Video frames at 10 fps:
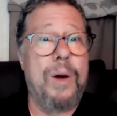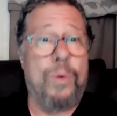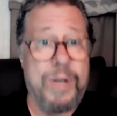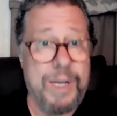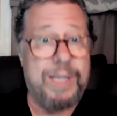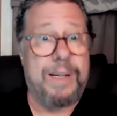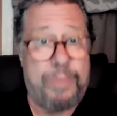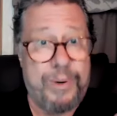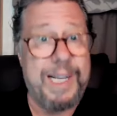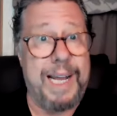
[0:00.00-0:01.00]
We're just
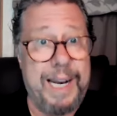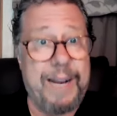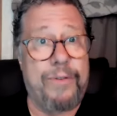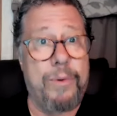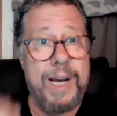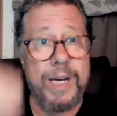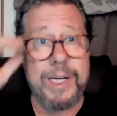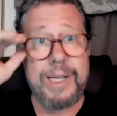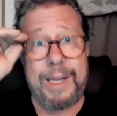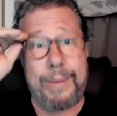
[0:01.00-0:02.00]
presenting
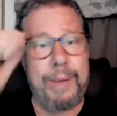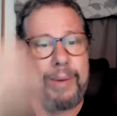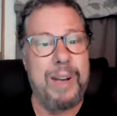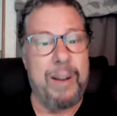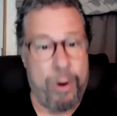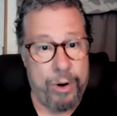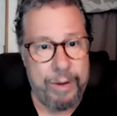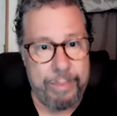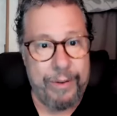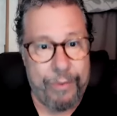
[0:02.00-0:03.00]
information that maybe you never
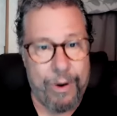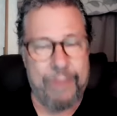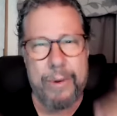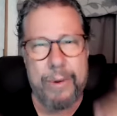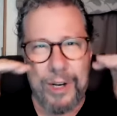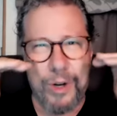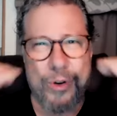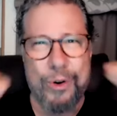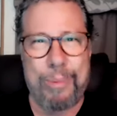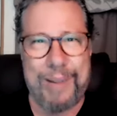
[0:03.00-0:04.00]
heard before a
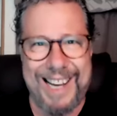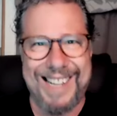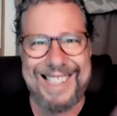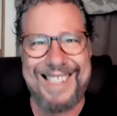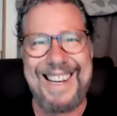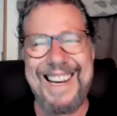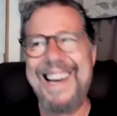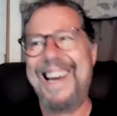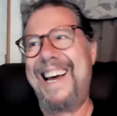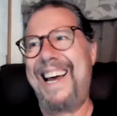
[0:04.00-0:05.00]
neutral place,
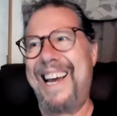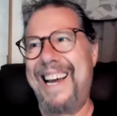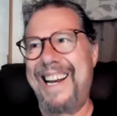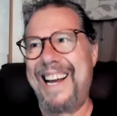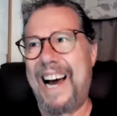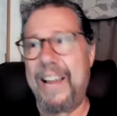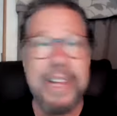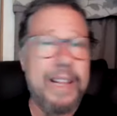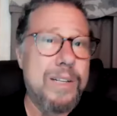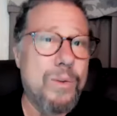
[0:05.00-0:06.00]
and I
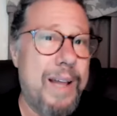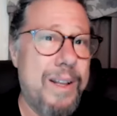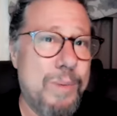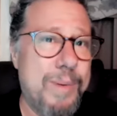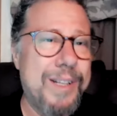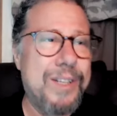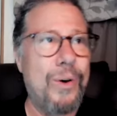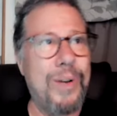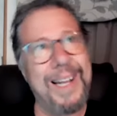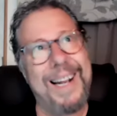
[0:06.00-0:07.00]
think that's why there's been
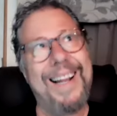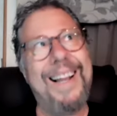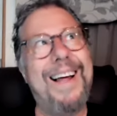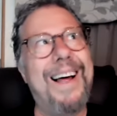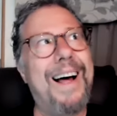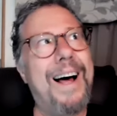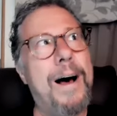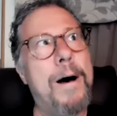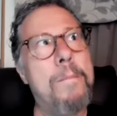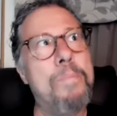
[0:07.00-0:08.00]
so little
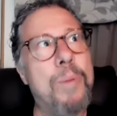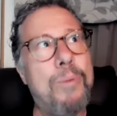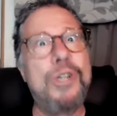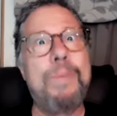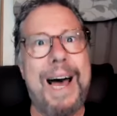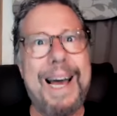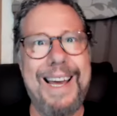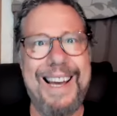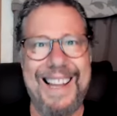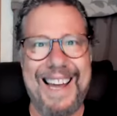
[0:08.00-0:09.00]
um, pushback.
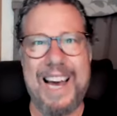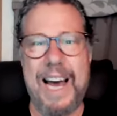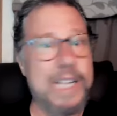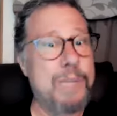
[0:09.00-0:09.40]
Like I uh.